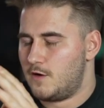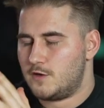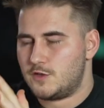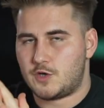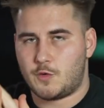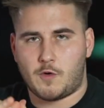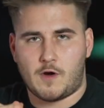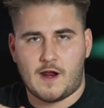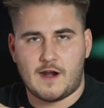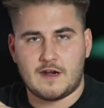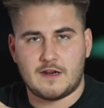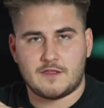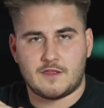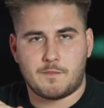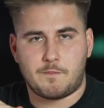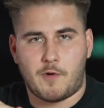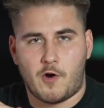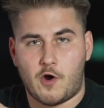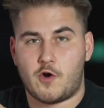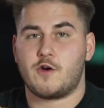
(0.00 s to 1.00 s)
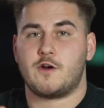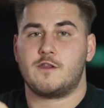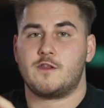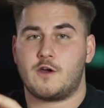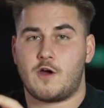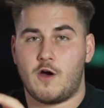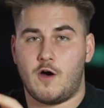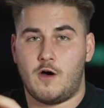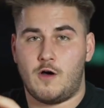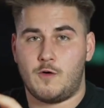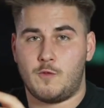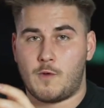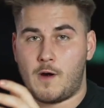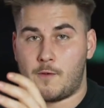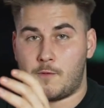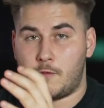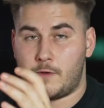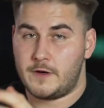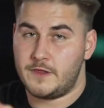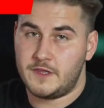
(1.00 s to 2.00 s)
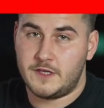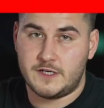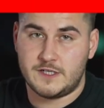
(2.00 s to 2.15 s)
So we're at the part of the call where we're in the